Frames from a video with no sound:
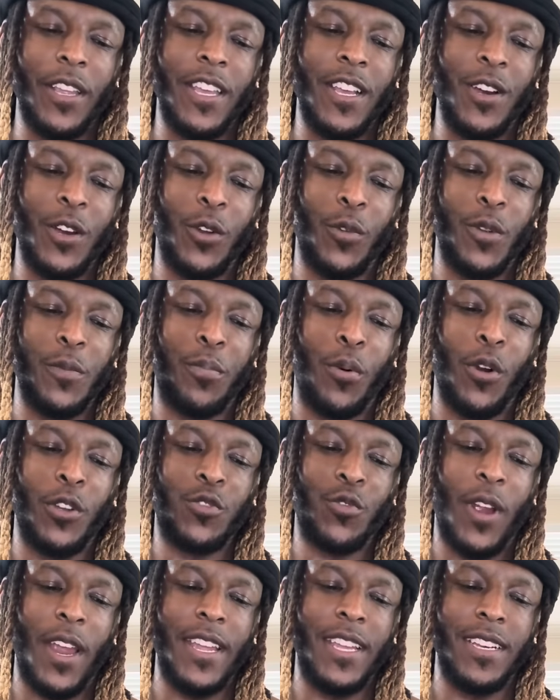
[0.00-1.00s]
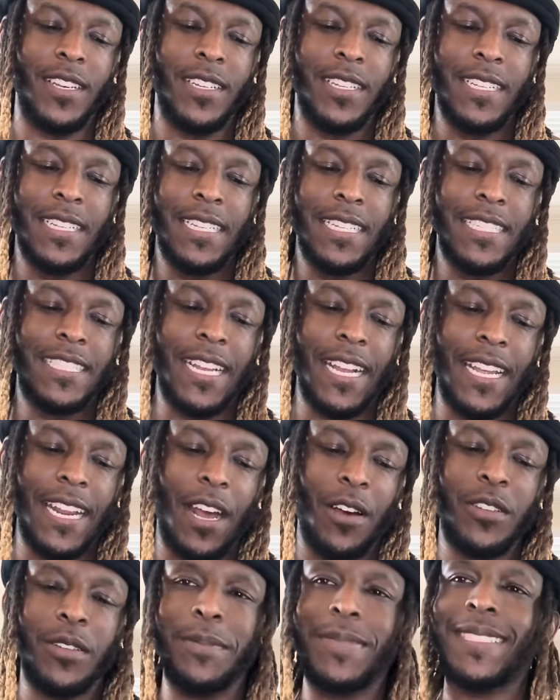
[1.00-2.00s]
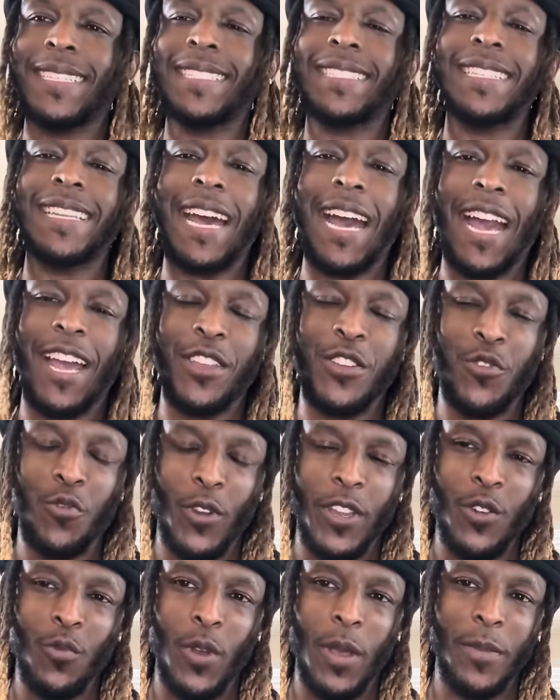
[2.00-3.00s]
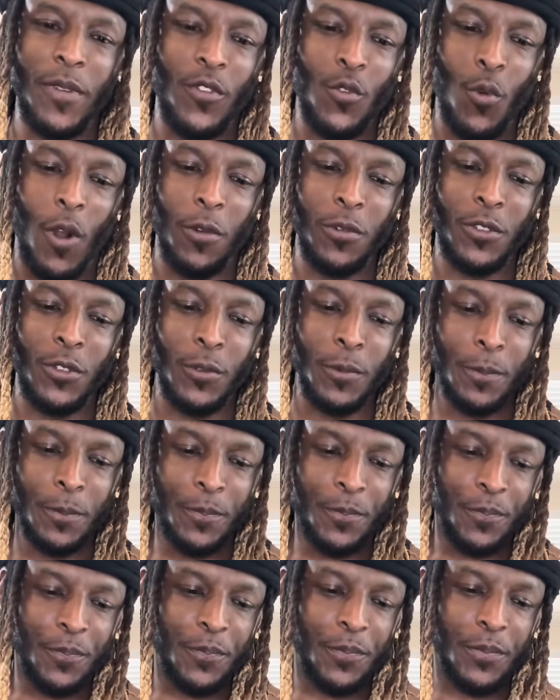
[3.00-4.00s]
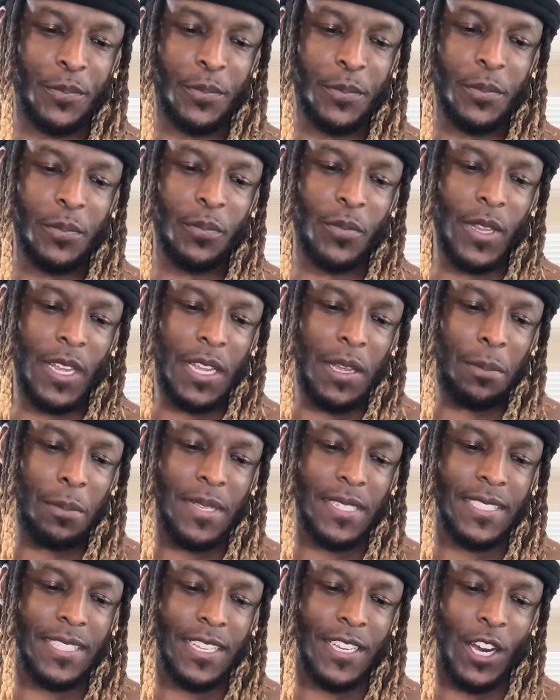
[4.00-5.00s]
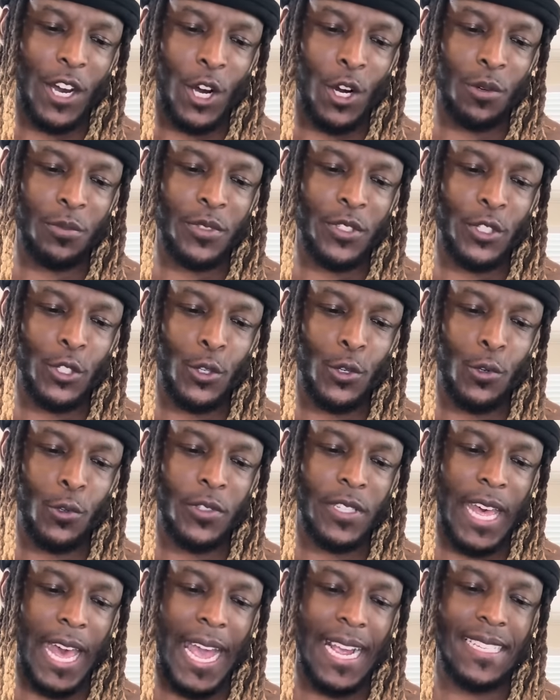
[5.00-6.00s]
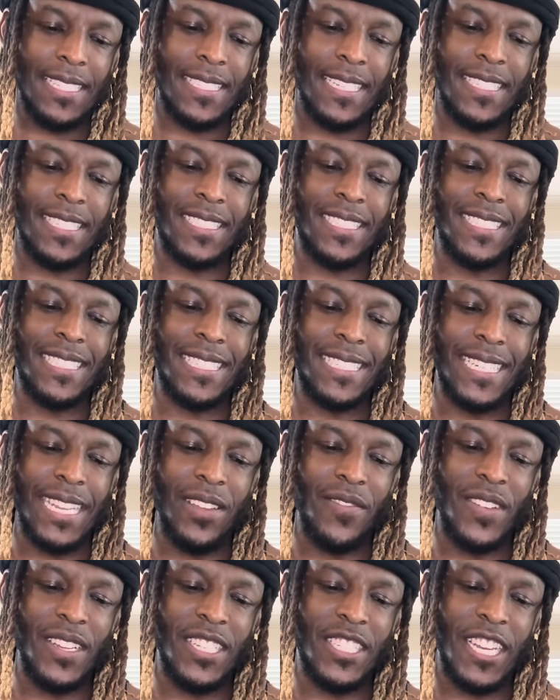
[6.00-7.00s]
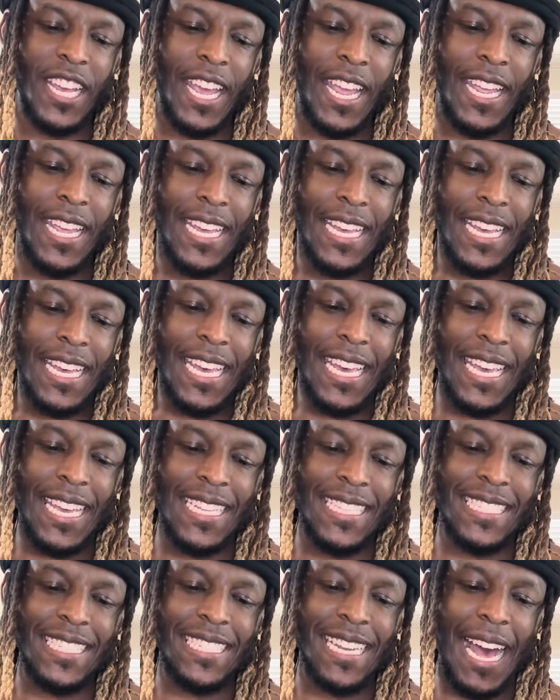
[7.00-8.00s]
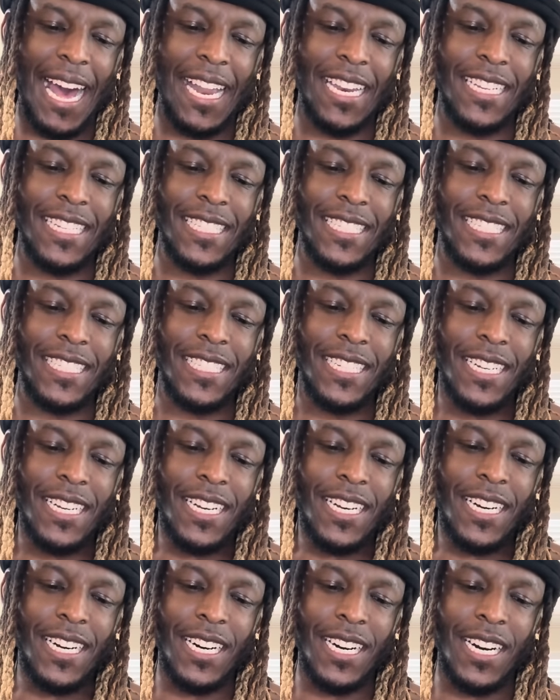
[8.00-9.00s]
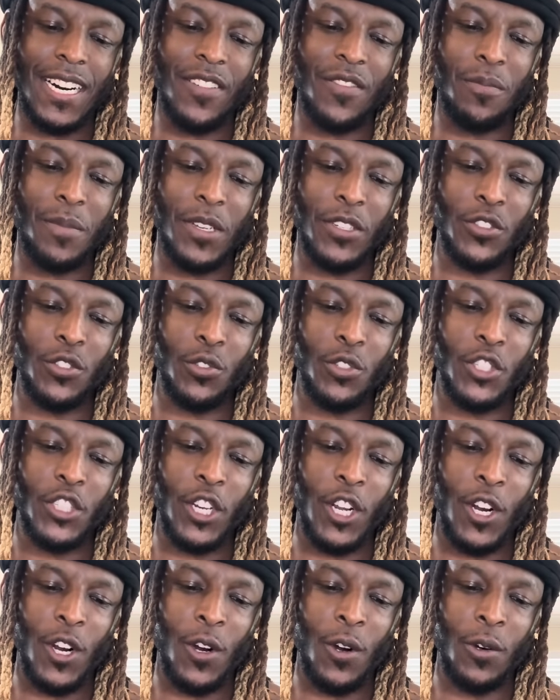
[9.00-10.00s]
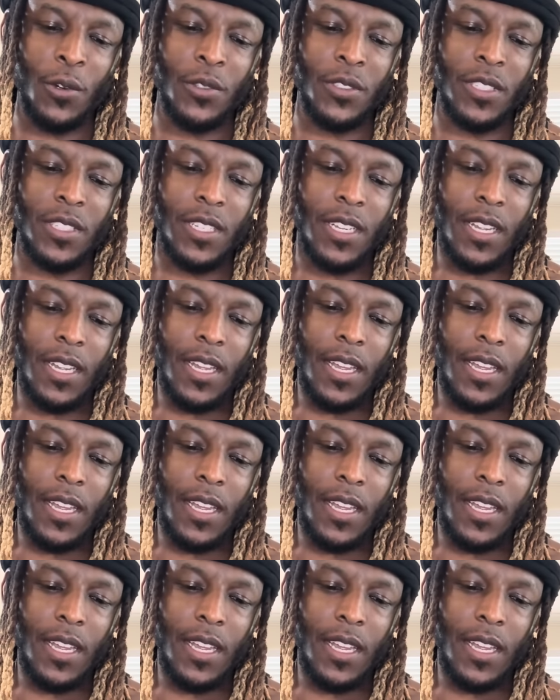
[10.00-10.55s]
to, here go to reports right here. Check it out. Number sixty-nine. You can read it with me if you want to. Mister Combs used access to Stevie J and his knowledge of Mister Jones'